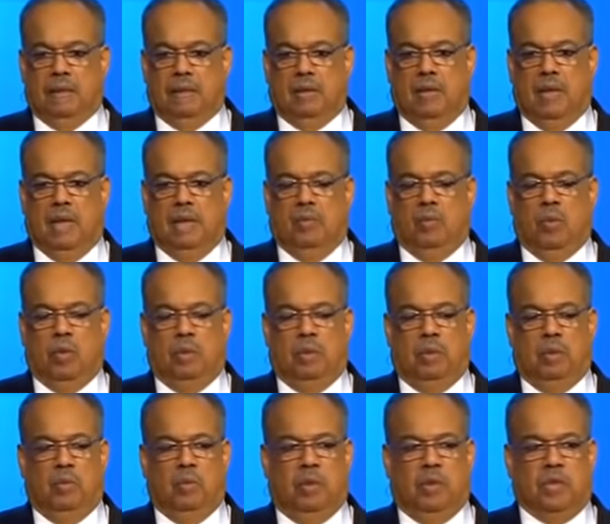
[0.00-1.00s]
So I didn't want to
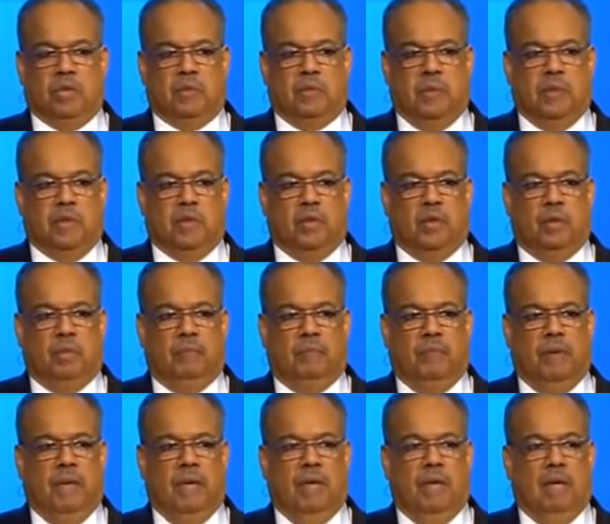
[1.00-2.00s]
be the one to speak to them.
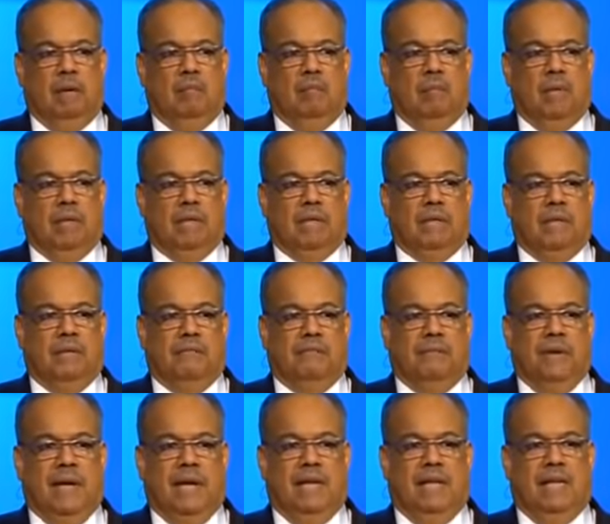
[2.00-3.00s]
But they
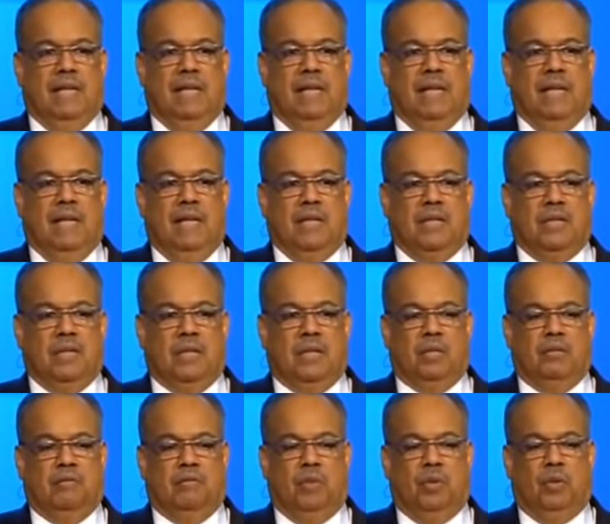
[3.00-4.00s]
finally
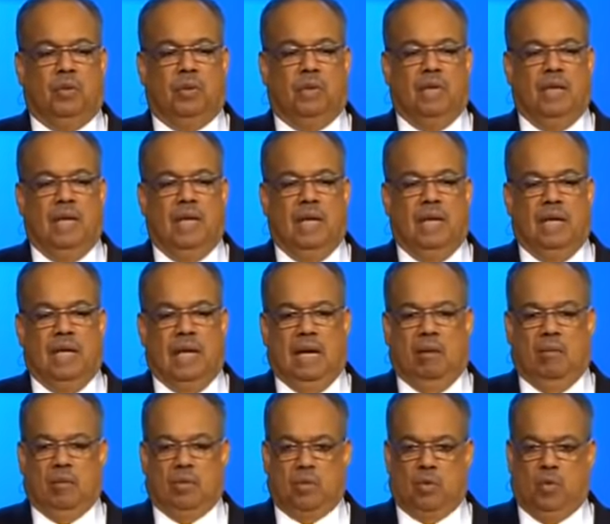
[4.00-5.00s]
took a vote, and
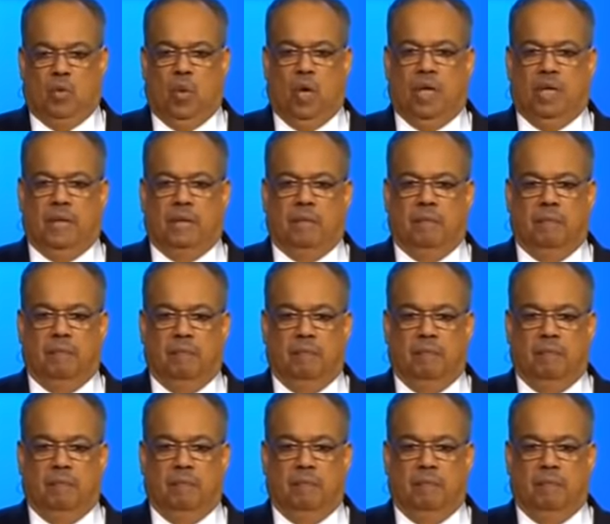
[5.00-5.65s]
I was the one.